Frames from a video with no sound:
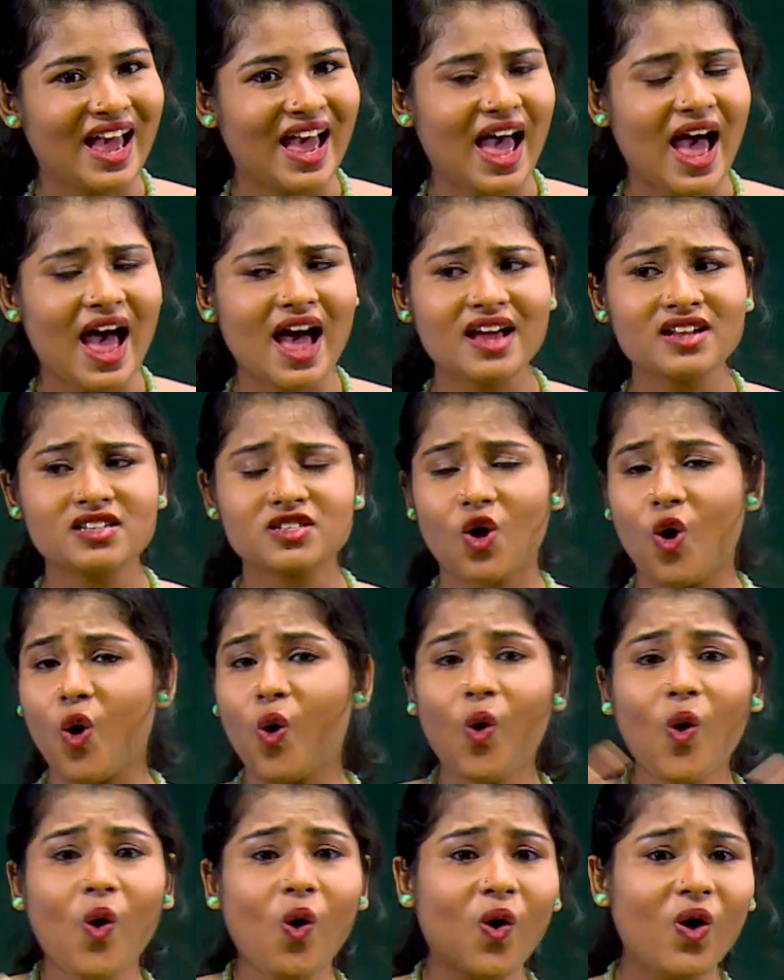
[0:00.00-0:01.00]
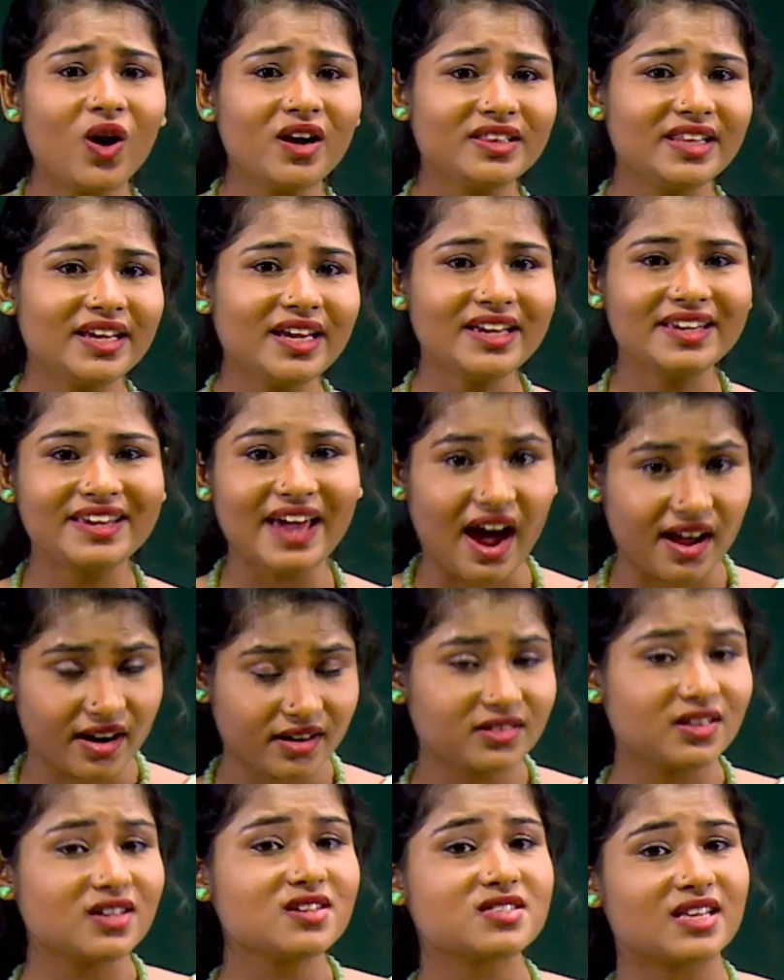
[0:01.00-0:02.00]
And all the
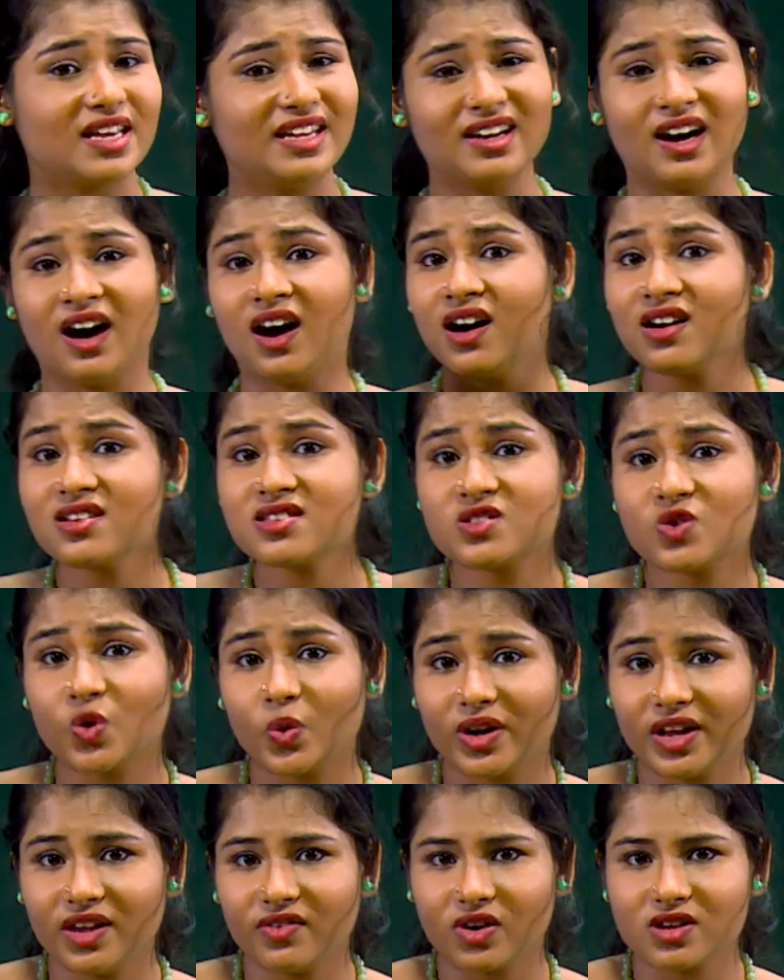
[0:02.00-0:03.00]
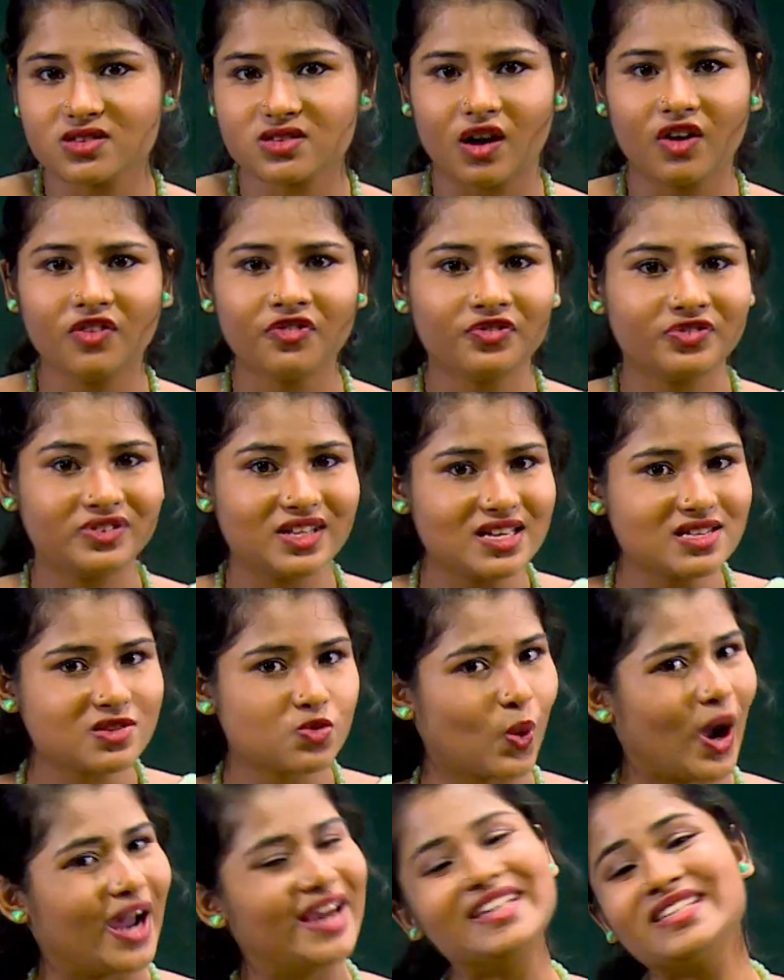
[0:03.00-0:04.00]
characters in her story was of these
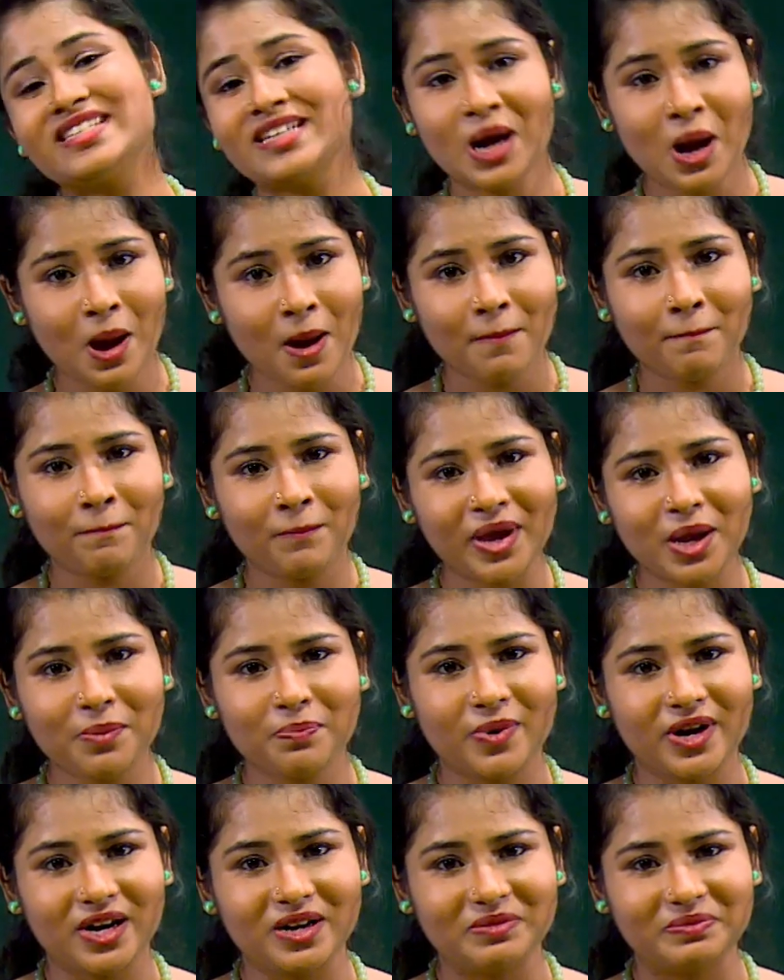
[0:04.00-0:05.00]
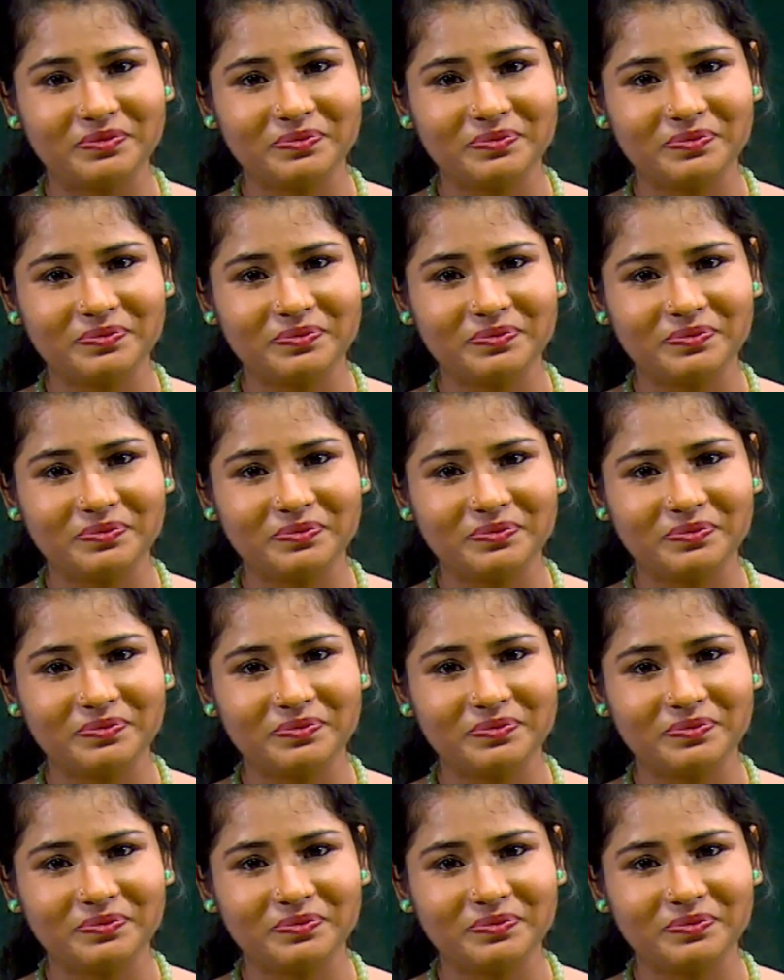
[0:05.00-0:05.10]
white people.